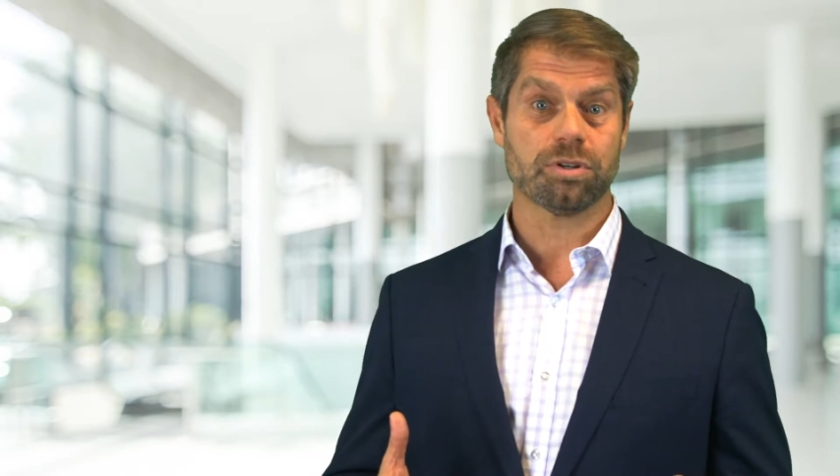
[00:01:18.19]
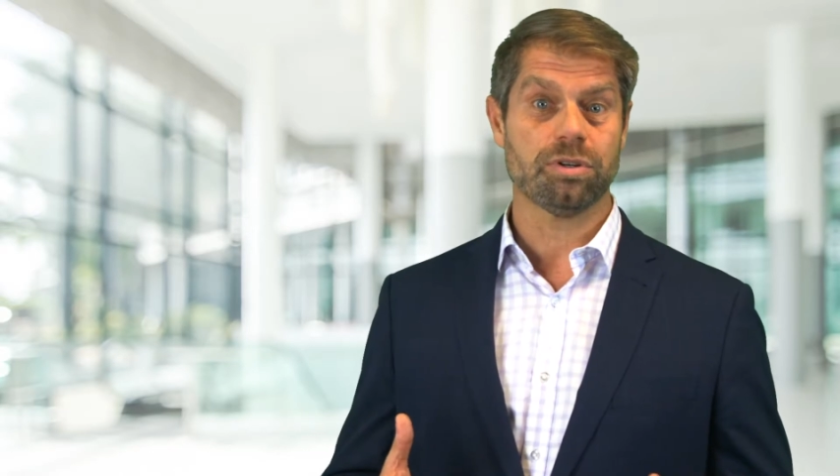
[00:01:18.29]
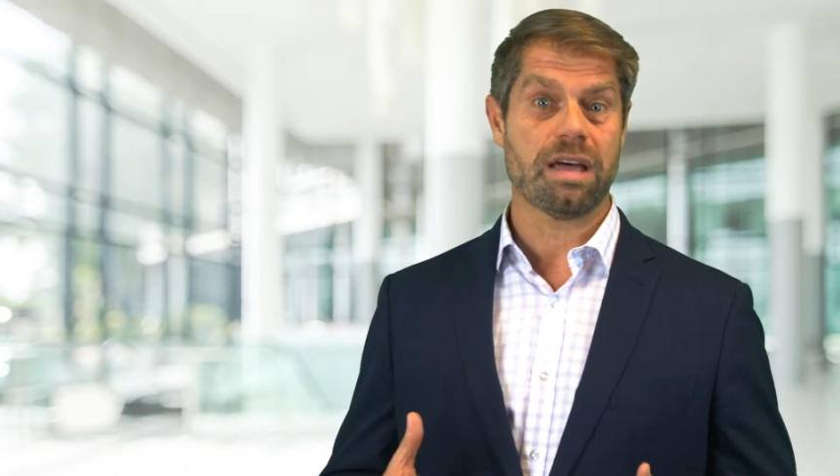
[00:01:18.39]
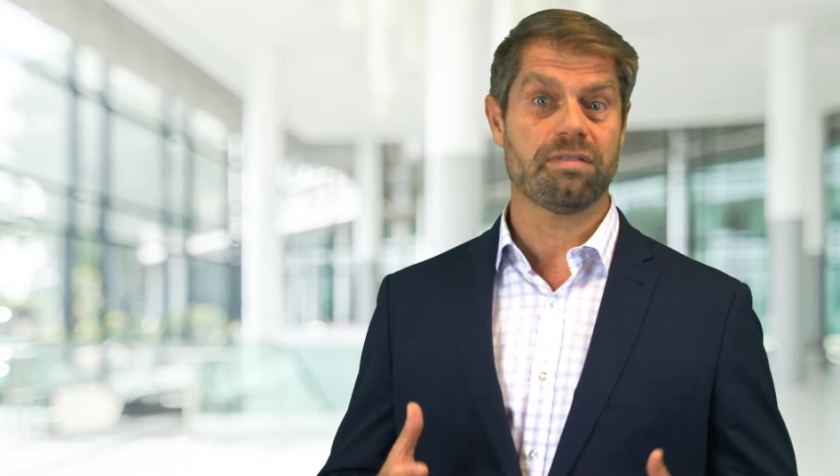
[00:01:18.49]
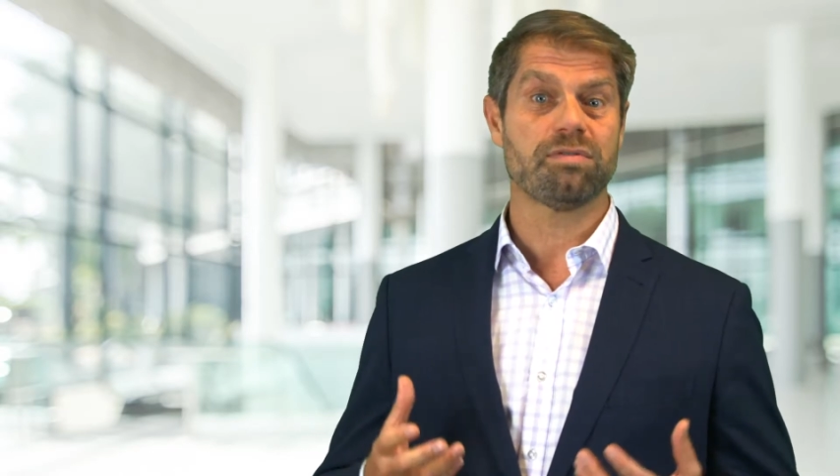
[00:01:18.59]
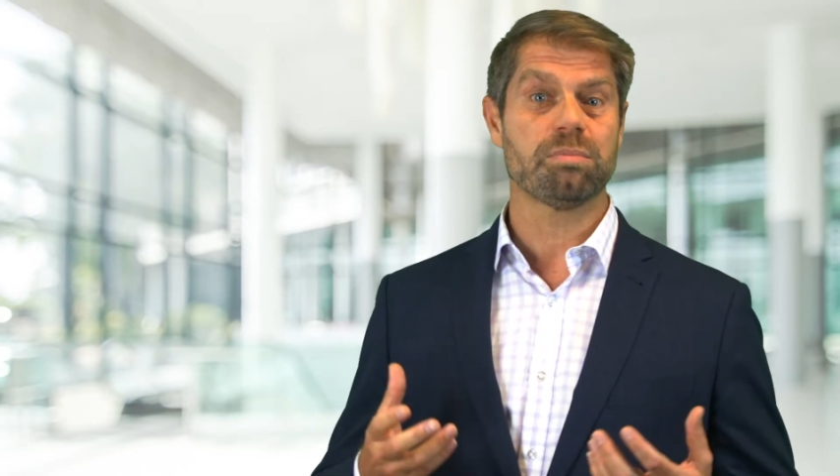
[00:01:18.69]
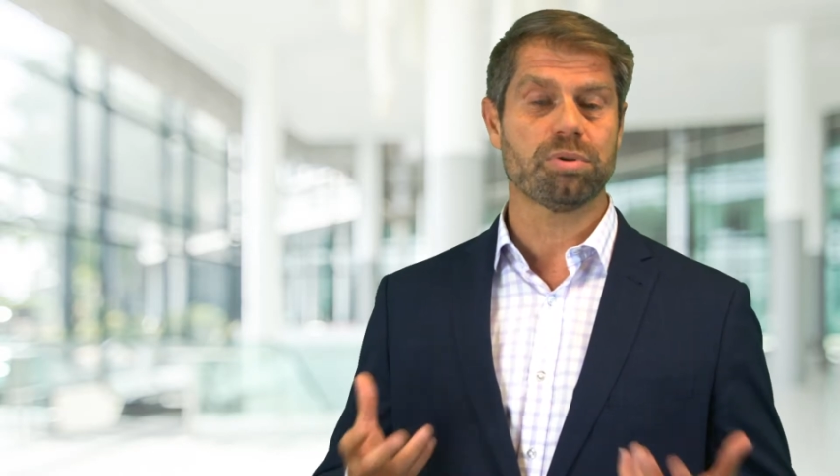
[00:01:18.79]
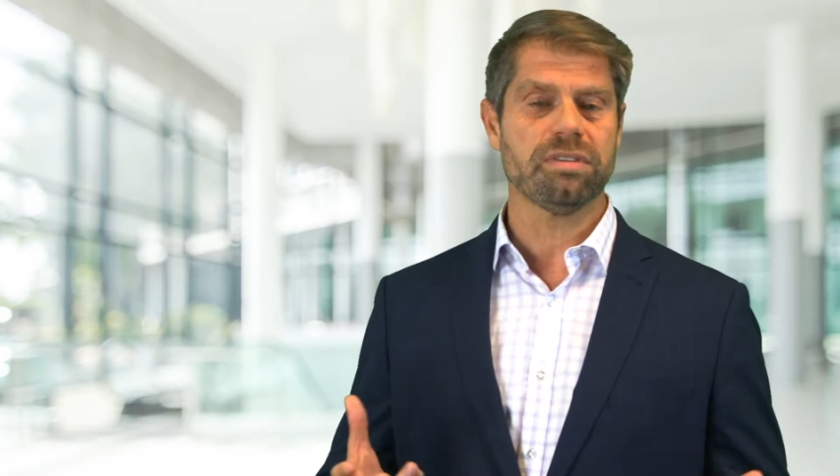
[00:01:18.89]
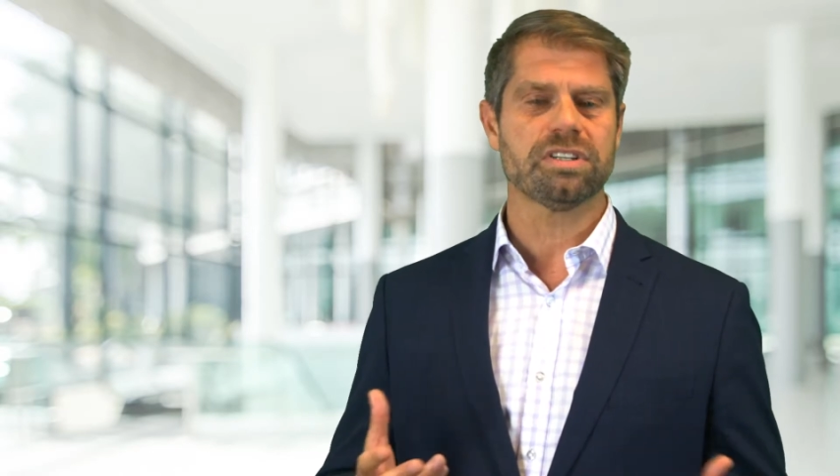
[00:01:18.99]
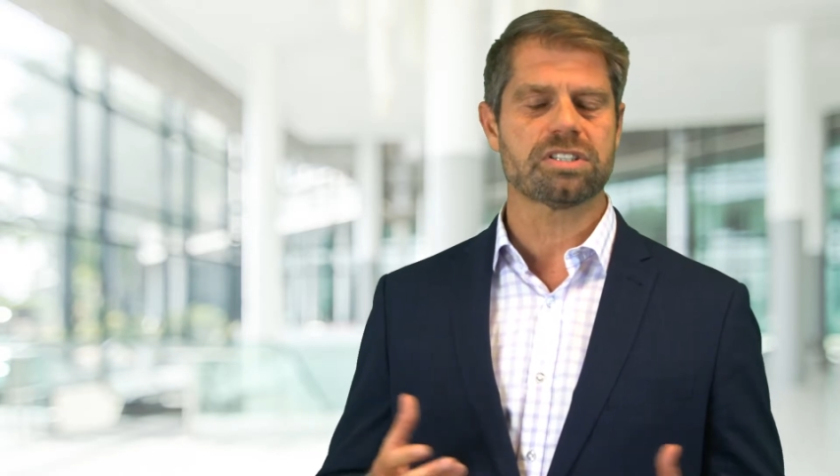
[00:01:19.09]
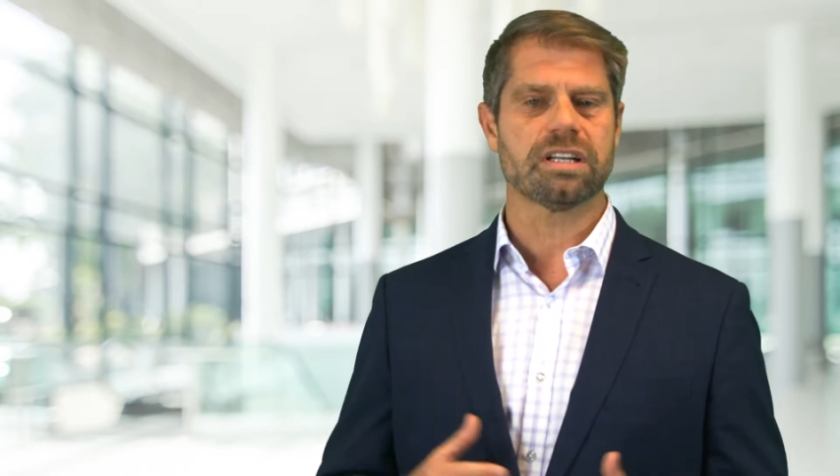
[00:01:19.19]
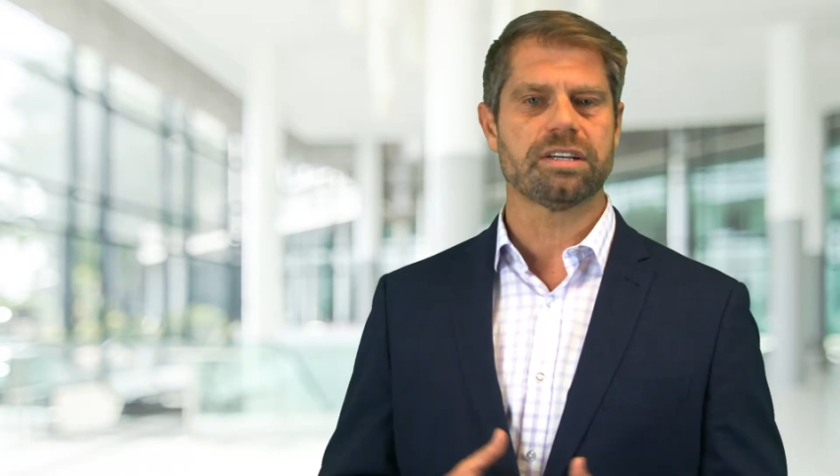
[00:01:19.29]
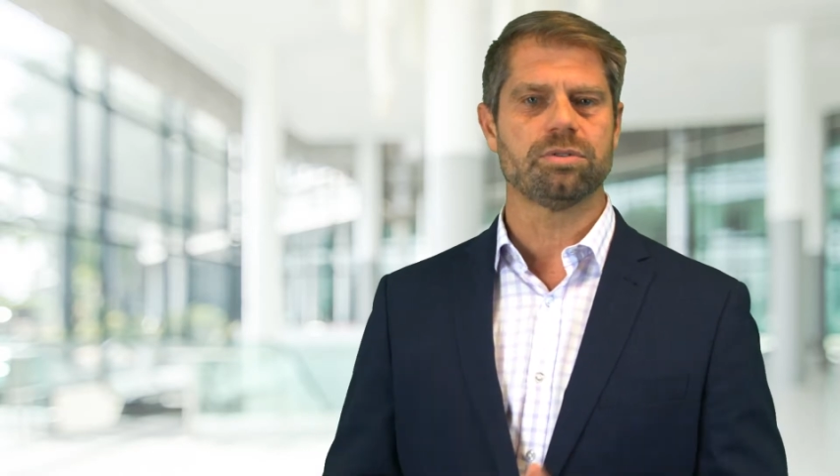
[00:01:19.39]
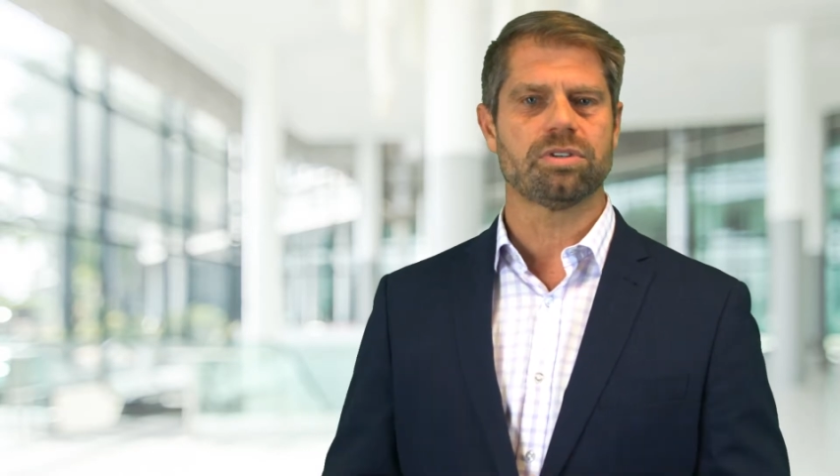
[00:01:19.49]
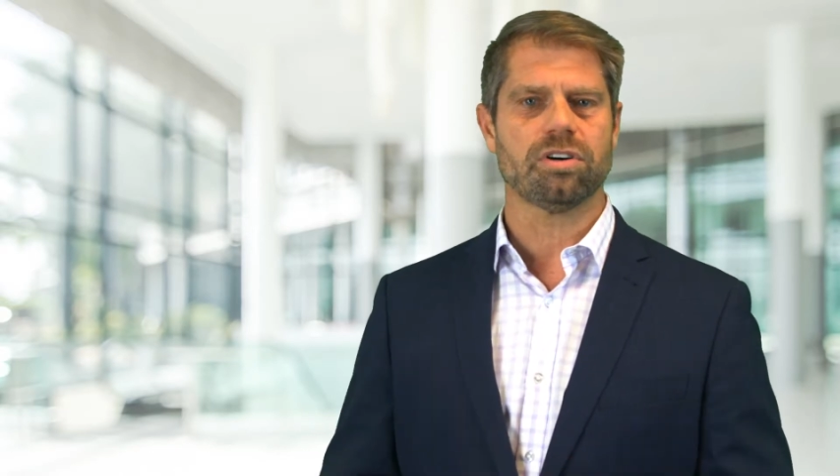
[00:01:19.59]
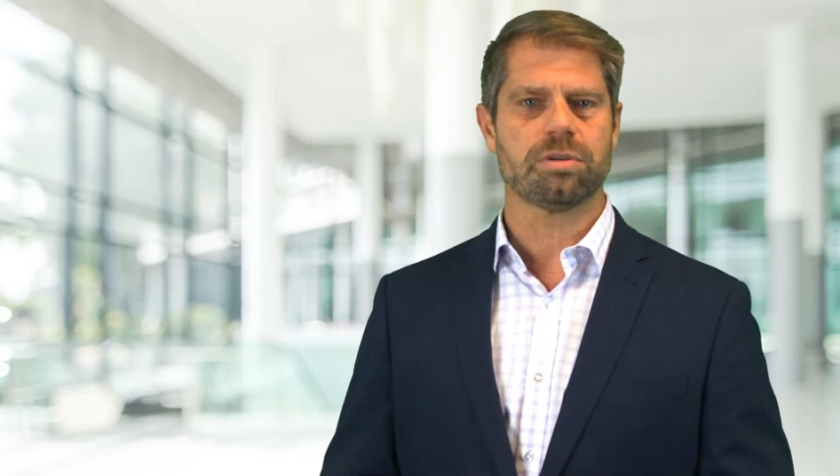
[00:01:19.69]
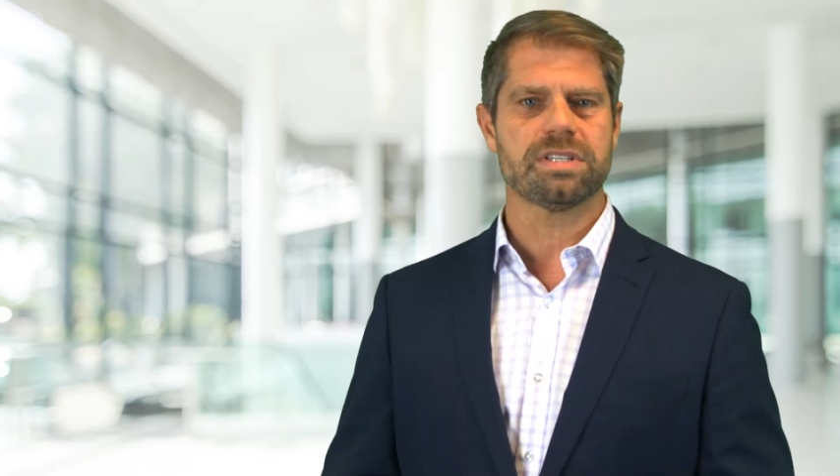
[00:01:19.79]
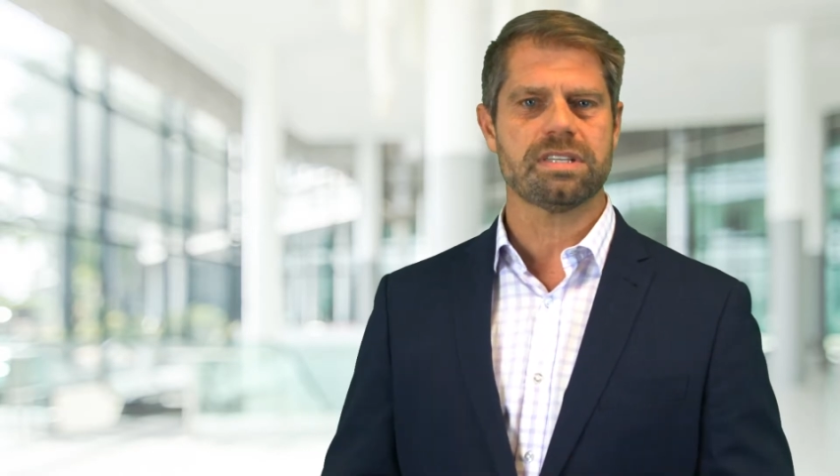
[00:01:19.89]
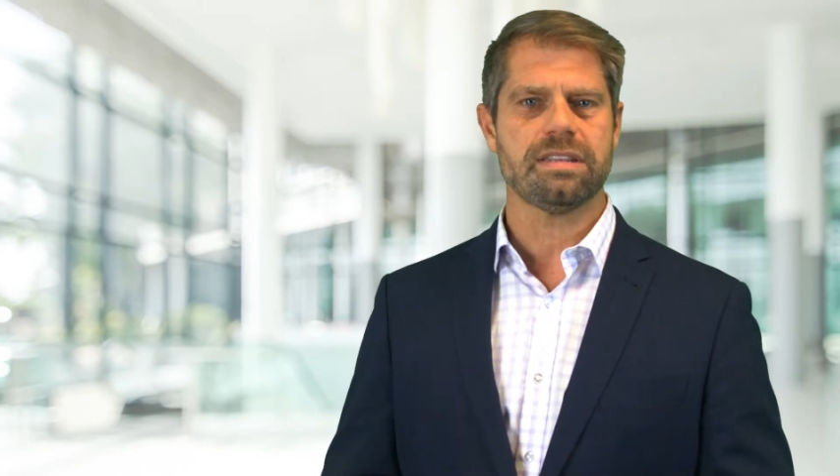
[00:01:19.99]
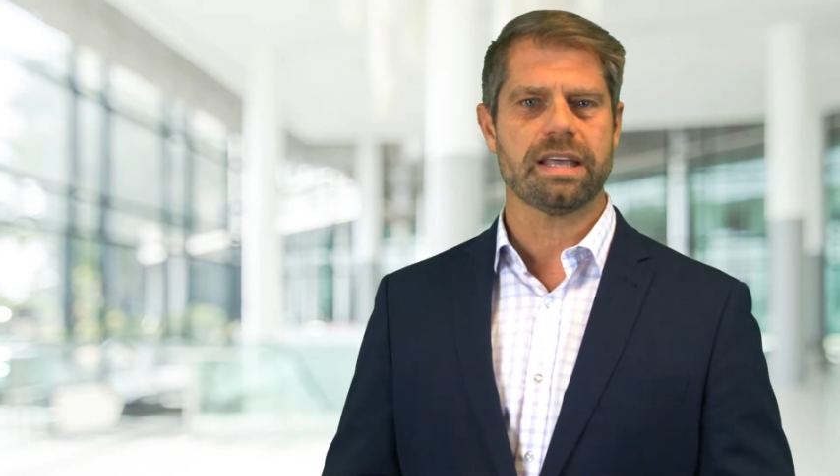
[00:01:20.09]
could have even privileged legal
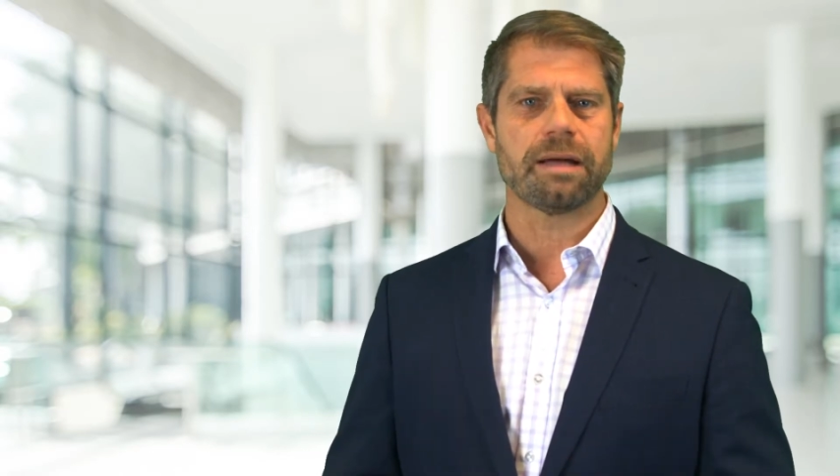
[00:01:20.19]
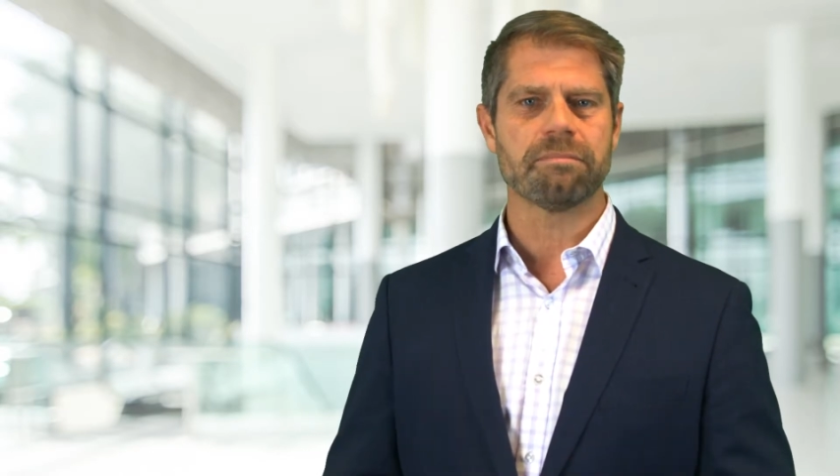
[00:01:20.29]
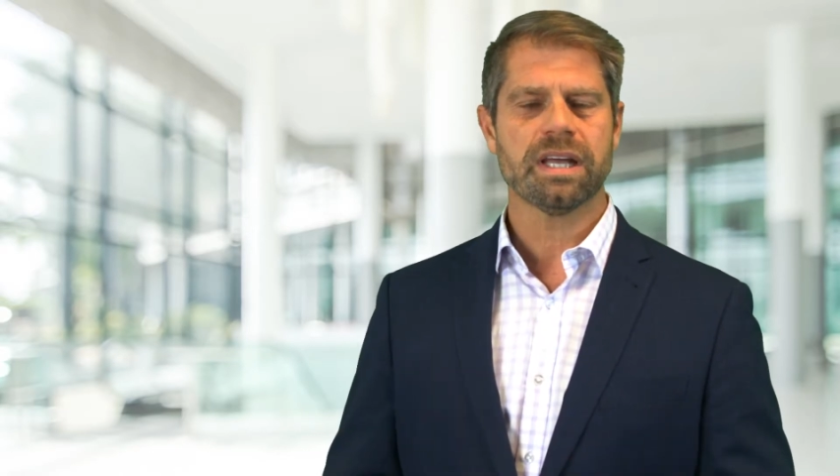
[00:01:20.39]
documents in there.